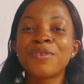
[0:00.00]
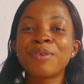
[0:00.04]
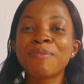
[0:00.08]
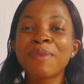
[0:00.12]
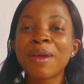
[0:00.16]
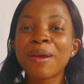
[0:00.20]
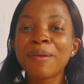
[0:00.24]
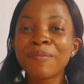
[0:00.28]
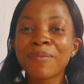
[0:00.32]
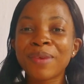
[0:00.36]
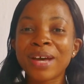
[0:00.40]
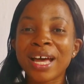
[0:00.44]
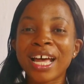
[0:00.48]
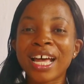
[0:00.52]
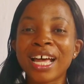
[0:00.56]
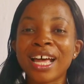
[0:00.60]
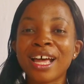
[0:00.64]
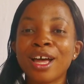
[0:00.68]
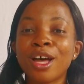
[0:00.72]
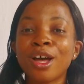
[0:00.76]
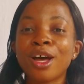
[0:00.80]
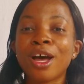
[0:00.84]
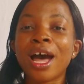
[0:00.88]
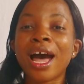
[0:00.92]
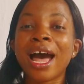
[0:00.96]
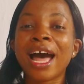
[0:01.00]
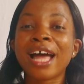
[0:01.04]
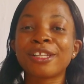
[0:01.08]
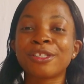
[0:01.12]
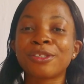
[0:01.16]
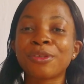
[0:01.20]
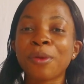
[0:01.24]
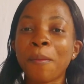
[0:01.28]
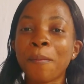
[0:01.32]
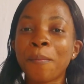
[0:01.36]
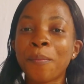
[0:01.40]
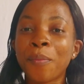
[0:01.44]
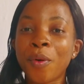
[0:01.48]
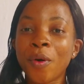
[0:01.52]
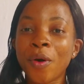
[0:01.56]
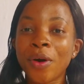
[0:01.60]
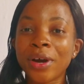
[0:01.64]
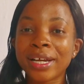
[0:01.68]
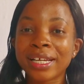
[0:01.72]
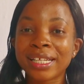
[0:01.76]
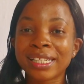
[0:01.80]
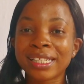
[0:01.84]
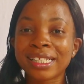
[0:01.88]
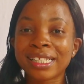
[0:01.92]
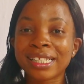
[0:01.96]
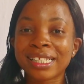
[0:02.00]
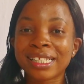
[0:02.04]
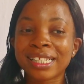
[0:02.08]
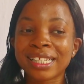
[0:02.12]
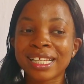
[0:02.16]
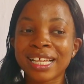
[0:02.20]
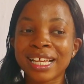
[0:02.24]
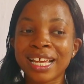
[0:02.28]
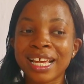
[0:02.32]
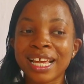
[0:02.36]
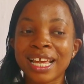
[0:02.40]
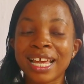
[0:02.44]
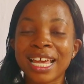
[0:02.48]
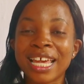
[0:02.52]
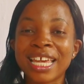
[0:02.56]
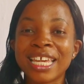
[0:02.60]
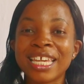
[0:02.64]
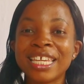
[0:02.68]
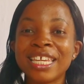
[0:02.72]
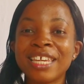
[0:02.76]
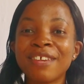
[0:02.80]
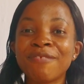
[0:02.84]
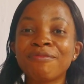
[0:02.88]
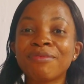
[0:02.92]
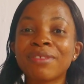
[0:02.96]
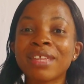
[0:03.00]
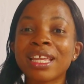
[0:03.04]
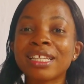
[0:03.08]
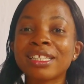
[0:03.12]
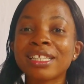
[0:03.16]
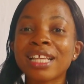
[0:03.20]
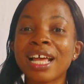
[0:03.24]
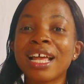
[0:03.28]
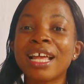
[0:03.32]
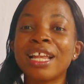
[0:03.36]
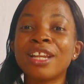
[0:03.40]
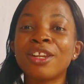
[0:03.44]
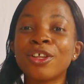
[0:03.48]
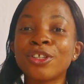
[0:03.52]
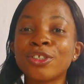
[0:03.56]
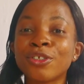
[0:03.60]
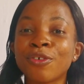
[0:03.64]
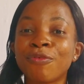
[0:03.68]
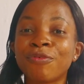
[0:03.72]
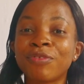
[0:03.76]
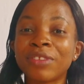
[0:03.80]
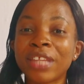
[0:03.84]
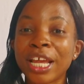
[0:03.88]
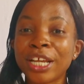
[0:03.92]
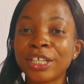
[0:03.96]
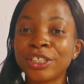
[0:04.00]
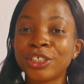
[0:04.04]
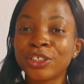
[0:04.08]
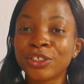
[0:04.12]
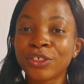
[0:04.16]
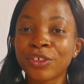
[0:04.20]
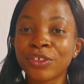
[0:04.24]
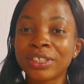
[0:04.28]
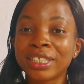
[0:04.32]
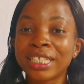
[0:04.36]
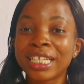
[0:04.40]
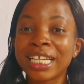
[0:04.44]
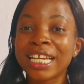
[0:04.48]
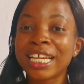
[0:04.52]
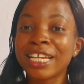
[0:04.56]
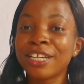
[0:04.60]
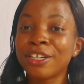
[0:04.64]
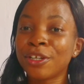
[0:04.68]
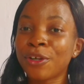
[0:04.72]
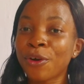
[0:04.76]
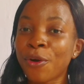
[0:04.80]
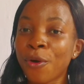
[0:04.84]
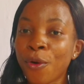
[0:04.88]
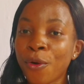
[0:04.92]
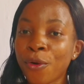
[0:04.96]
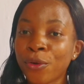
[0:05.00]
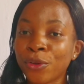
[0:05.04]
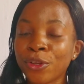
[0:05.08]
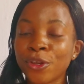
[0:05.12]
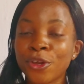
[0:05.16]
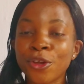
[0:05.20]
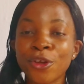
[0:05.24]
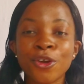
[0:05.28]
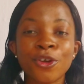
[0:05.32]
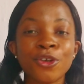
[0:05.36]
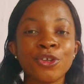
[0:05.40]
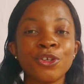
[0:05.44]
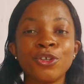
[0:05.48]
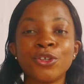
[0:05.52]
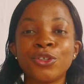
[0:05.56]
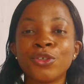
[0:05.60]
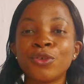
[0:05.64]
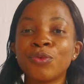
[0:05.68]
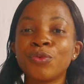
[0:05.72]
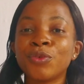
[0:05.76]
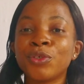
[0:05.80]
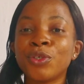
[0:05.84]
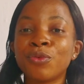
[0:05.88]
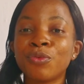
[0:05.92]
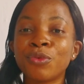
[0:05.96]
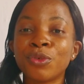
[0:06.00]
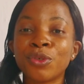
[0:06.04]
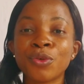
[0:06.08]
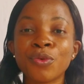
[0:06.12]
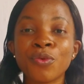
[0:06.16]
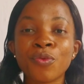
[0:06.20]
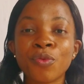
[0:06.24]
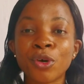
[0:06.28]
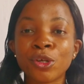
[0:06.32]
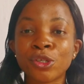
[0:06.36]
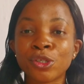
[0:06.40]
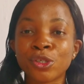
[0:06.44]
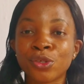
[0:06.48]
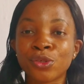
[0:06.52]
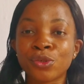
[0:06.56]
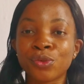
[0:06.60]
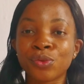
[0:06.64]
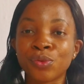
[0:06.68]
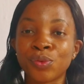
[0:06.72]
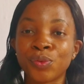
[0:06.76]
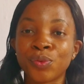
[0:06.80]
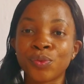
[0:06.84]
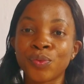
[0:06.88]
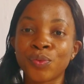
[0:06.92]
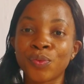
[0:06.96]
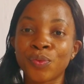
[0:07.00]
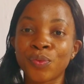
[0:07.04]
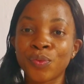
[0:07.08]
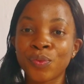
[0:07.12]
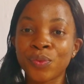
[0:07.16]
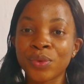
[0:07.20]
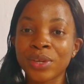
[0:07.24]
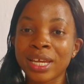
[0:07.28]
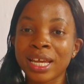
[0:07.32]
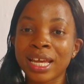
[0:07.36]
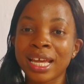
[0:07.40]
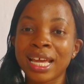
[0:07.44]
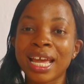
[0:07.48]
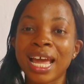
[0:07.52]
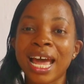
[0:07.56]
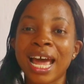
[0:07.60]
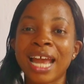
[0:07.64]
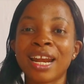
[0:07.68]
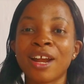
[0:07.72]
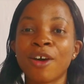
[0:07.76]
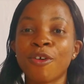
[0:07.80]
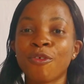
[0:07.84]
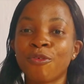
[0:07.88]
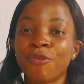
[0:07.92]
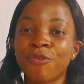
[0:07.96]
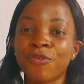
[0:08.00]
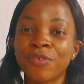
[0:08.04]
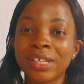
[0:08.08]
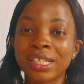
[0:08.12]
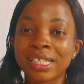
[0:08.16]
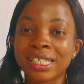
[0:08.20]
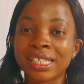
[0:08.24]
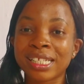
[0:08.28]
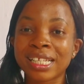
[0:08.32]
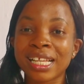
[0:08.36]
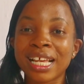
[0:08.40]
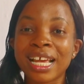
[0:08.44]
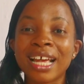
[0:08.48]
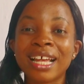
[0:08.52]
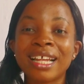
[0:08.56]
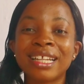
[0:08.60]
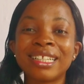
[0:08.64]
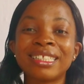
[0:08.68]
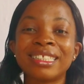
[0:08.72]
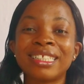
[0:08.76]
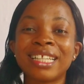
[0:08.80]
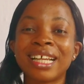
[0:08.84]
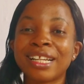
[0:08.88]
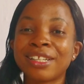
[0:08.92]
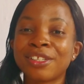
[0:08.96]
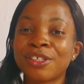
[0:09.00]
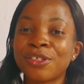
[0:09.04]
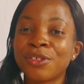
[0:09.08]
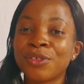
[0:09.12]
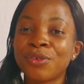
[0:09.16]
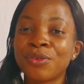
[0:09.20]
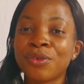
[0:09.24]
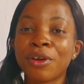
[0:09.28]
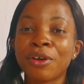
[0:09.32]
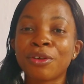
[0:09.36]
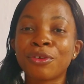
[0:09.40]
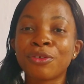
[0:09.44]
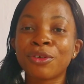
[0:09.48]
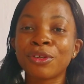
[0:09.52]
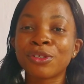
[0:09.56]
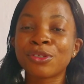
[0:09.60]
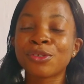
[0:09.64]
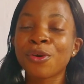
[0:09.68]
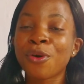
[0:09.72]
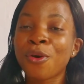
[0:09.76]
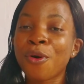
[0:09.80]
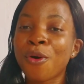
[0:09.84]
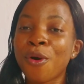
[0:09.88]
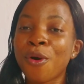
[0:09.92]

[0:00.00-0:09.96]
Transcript: Remember, at some point, if there's a lot of tension in the hall, you wouldn't want to wear an outfit that you are not